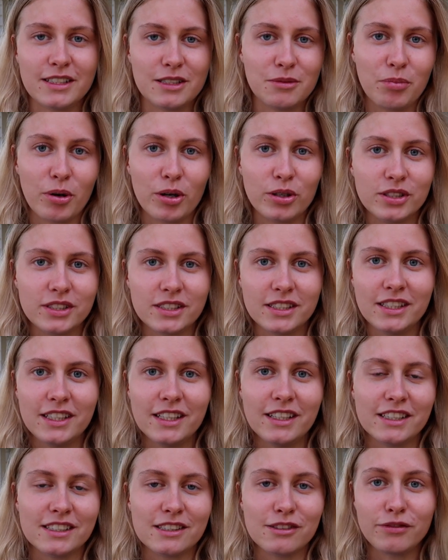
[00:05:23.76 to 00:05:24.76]
a
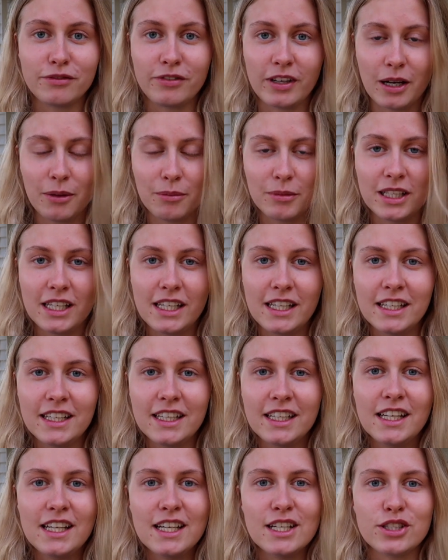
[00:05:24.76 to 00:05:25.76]
person, as a family.
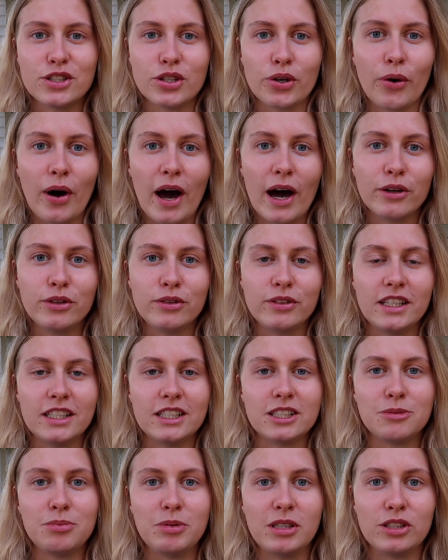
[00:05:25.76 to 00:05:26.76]
So how do they
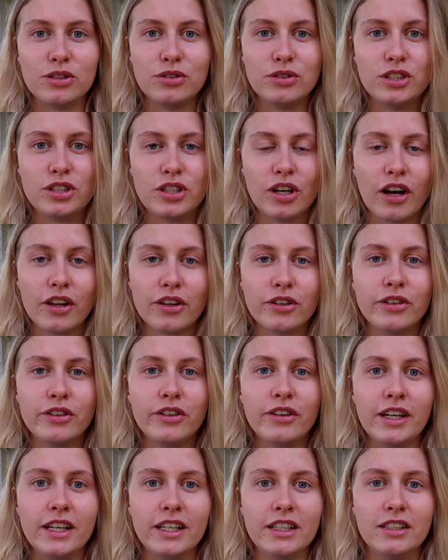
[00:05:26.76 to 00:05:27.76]
speak to each other,
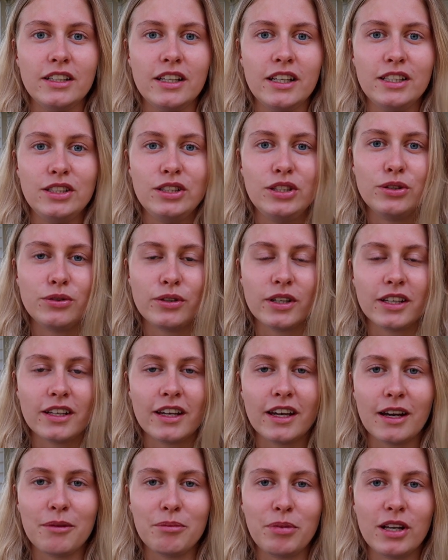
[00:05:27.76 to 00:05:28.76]
and you can
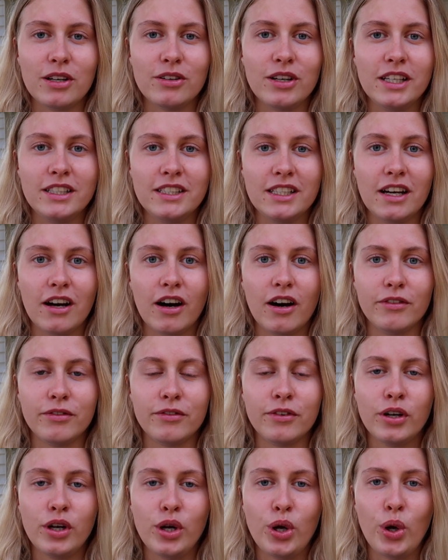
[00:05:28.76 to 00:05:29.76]
get a better idea of
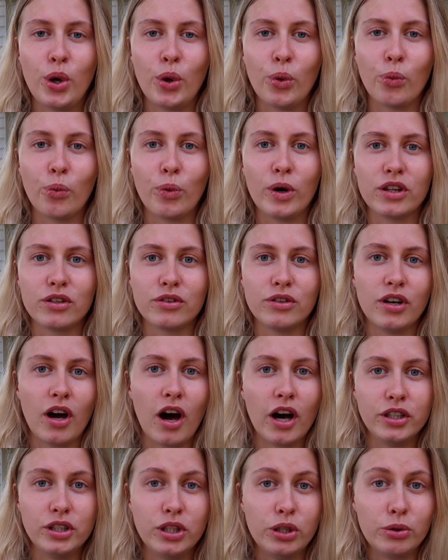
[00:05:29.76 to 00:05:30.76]
whether or
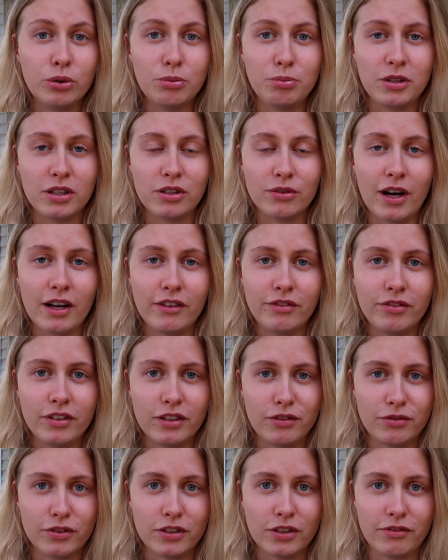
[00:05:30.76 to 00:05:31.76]
not you would be the right
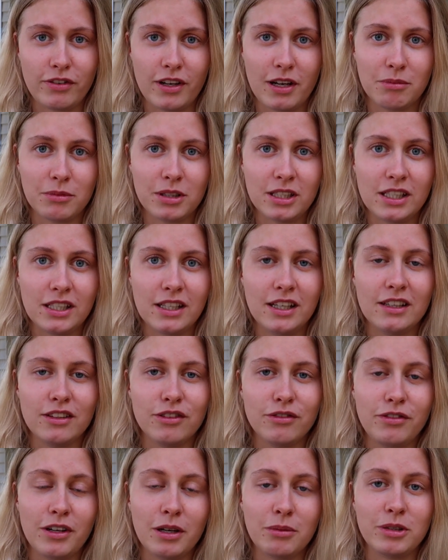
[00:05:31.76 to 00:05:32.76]
fit for the family, and
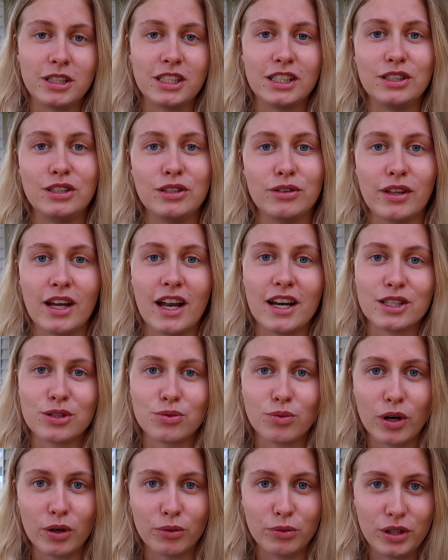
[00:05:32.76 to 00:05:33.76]
the family can do that
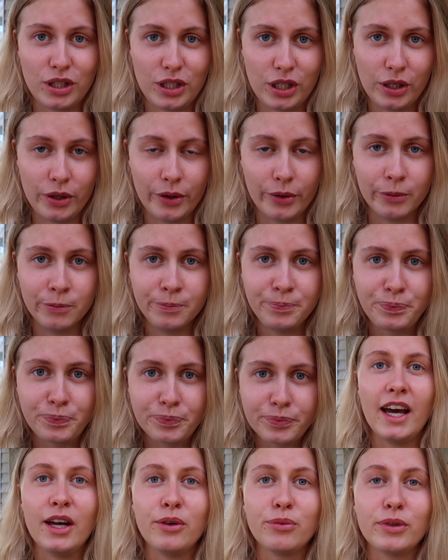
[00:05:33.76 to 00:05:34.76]
as well with you.
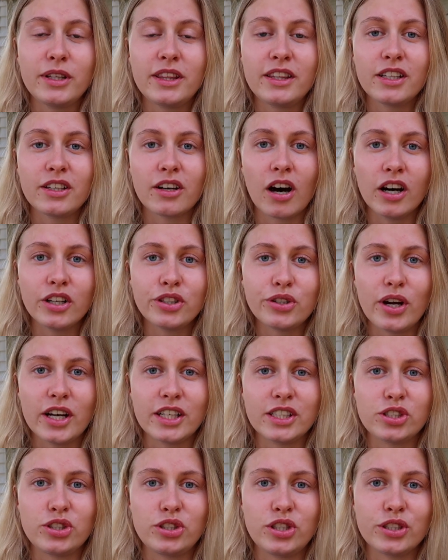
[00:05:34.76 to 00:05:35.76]
And with the
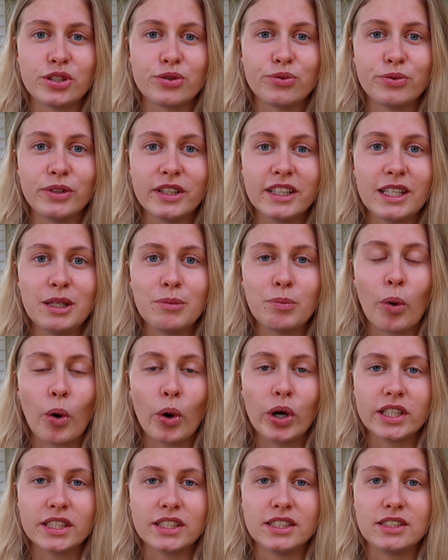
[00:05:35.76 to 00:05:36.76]
contract, it's just really
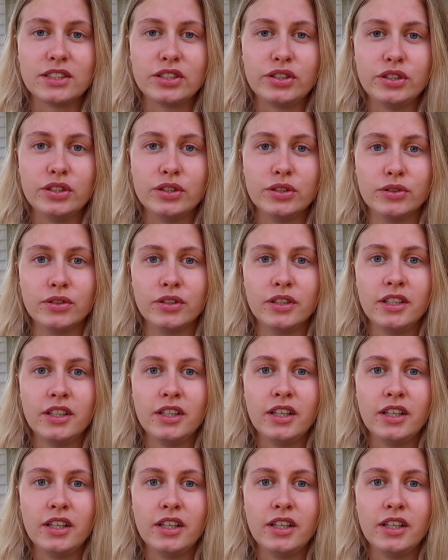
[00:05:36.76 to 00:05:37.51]
important to